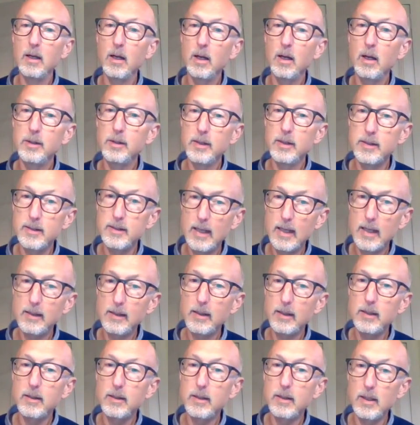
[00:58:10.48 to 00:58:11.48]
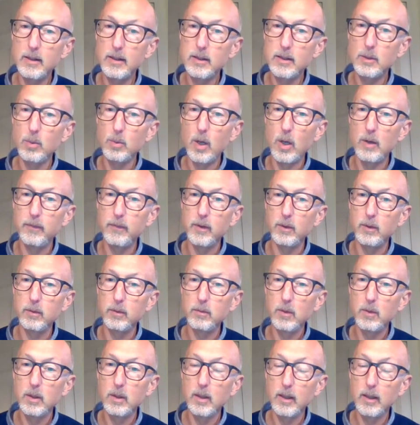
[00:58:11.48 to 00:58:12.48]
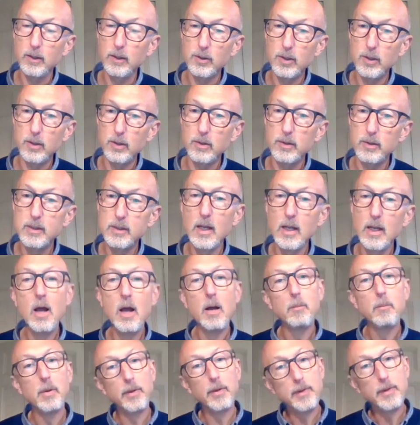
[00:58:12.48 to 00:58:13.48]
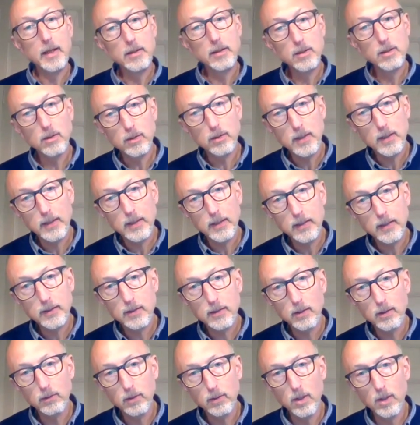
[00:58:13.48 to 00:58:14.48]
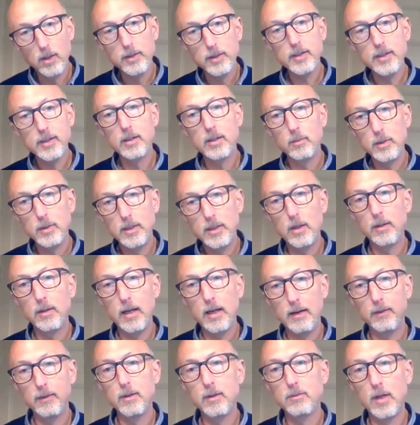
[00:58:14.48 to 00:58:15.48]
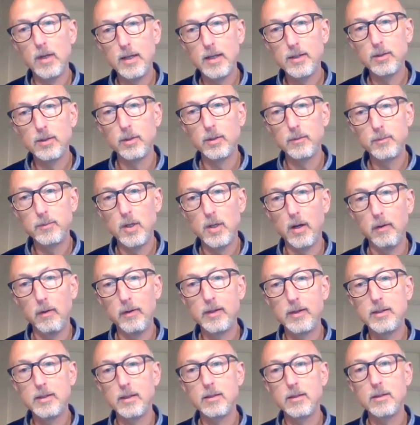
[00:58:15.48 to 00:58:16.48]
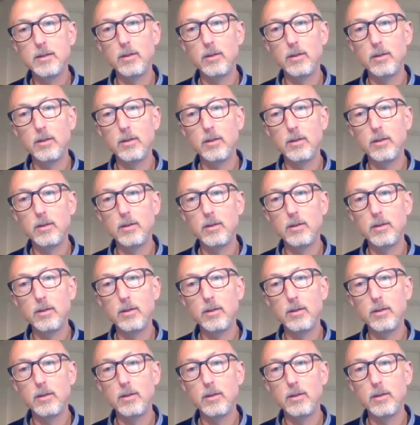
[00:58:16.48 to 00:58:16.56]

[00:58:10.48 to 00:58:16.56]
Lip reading: understanding the interwoven issues, but then not getting so lost that we don't have the right sort of priorities.